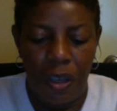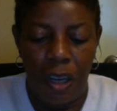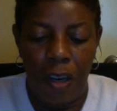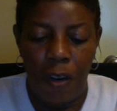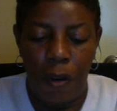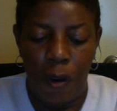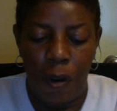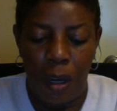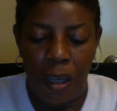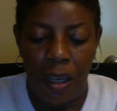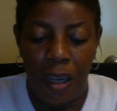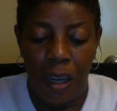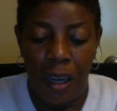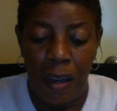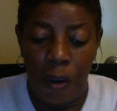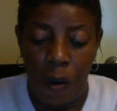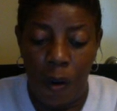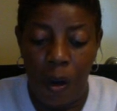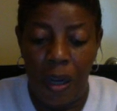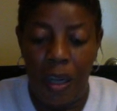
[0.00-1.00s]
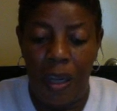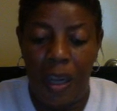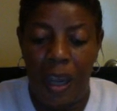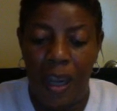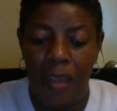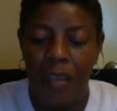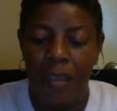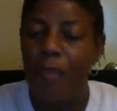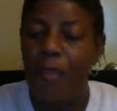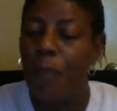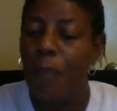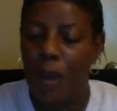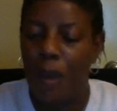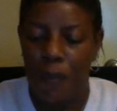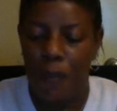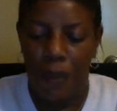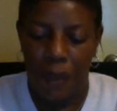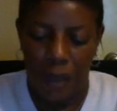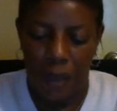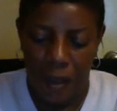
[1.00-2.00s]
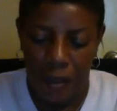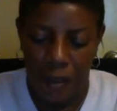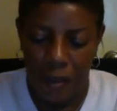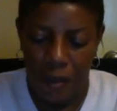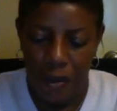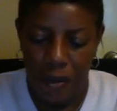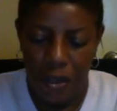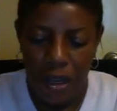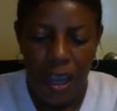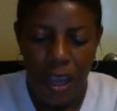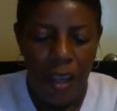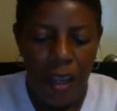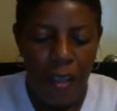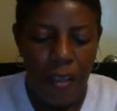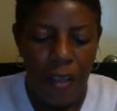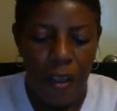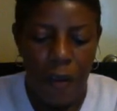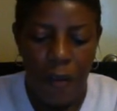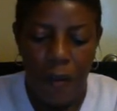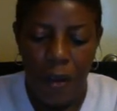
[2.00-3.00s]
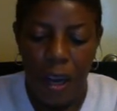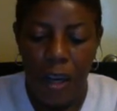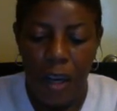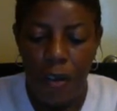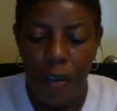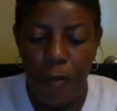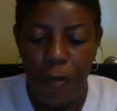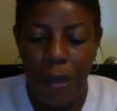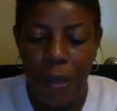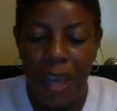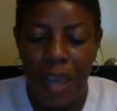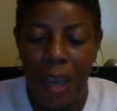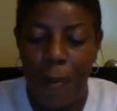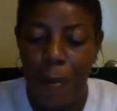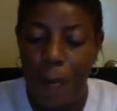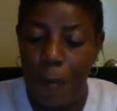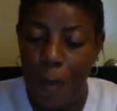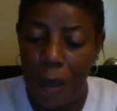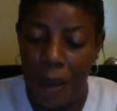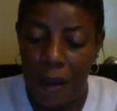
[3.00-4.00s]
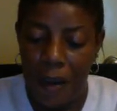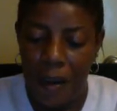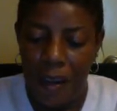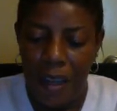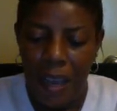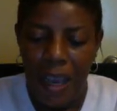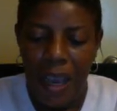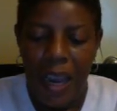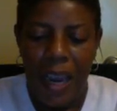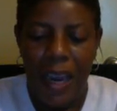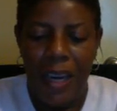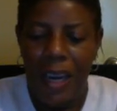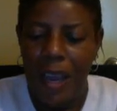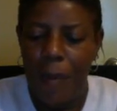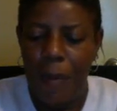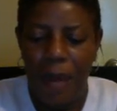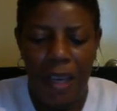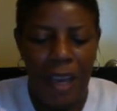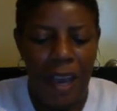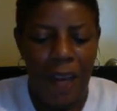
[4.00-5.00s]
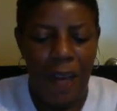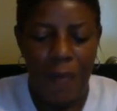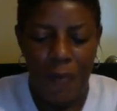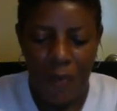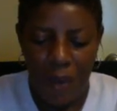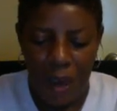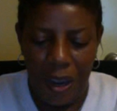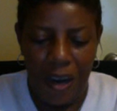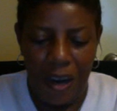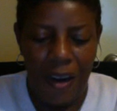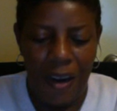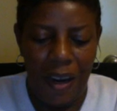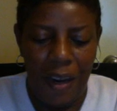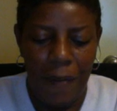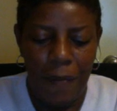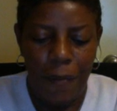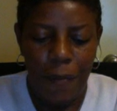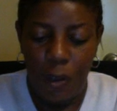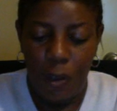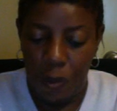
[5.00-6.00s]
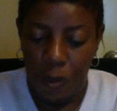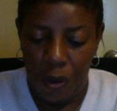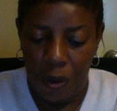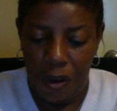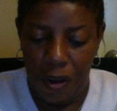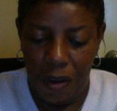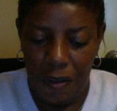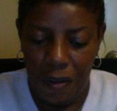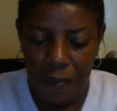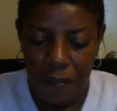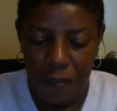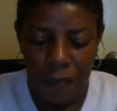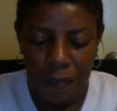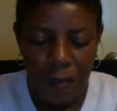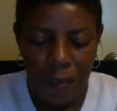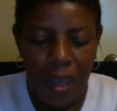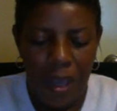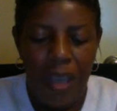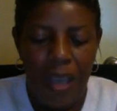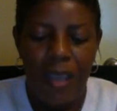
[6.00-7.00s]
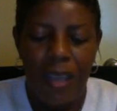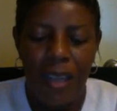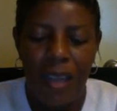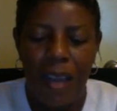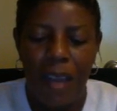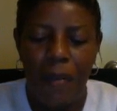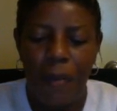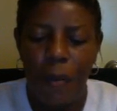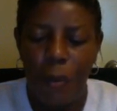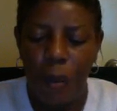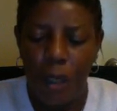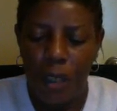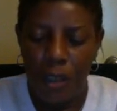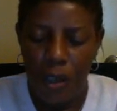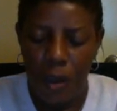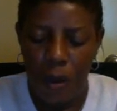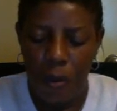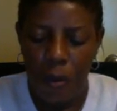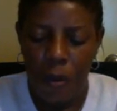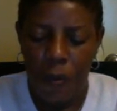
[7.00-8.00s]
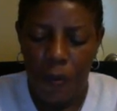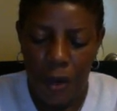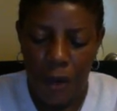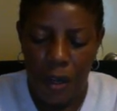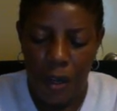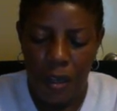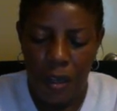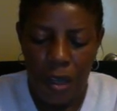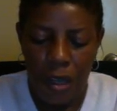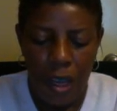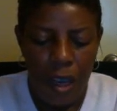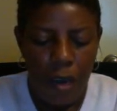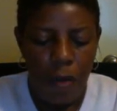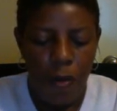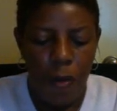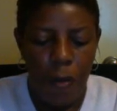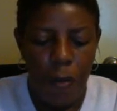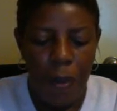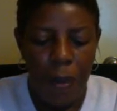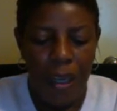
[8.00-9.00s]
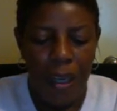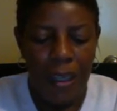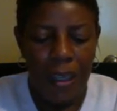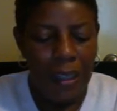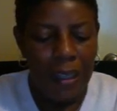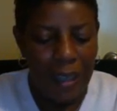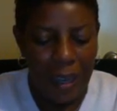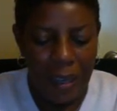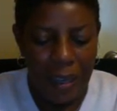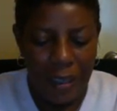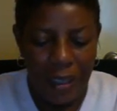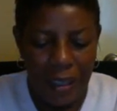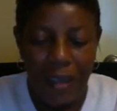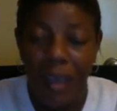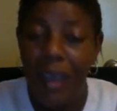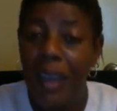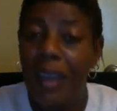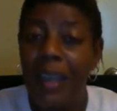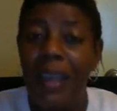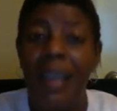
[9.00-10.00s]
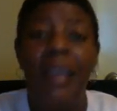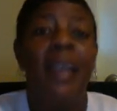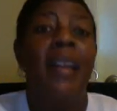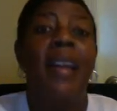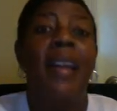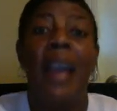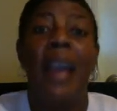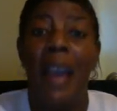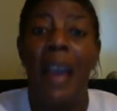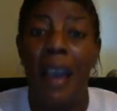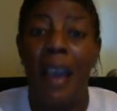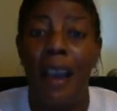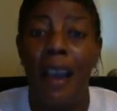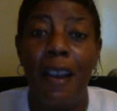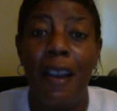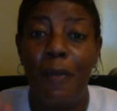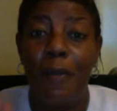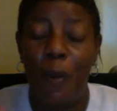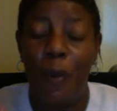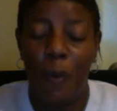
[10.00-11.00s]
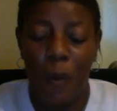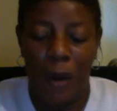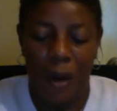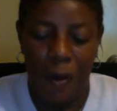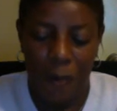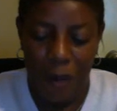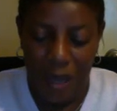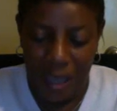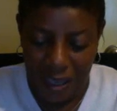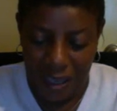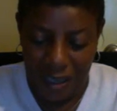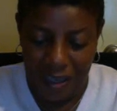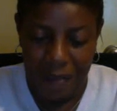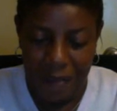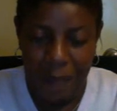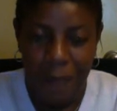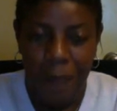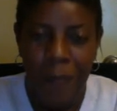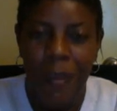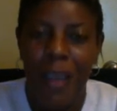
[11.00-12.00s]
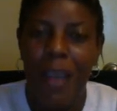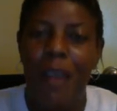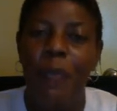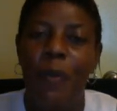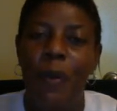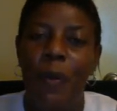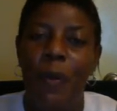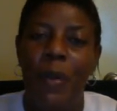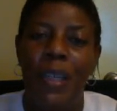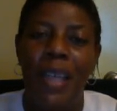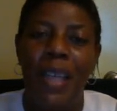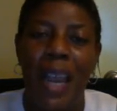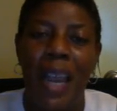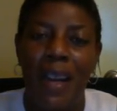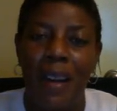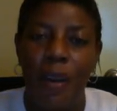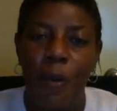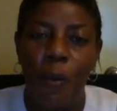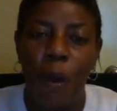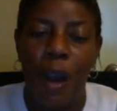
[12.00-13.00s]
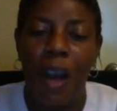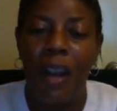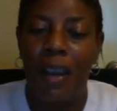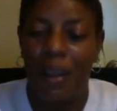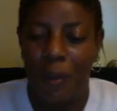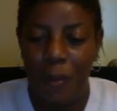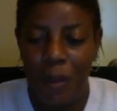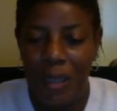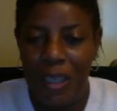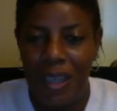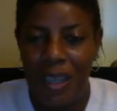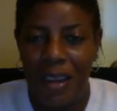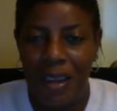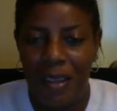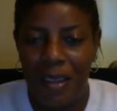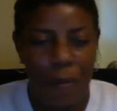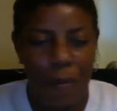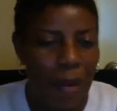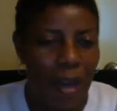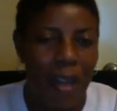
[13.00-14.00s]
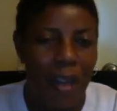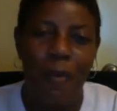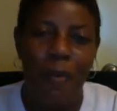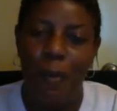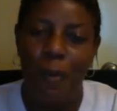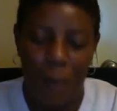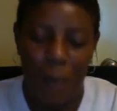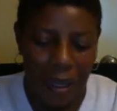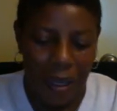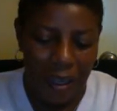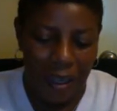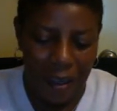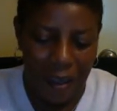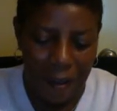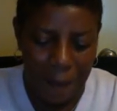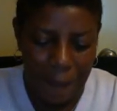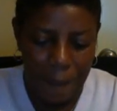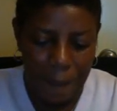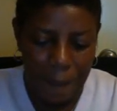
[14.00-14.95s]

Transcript: and organize to benefit others. Their values became apparent, and they became very strong. Steps we took were, first, we began collecting any and everywhere we could. If we were taking a walk and we saw some money, we'd pick it up.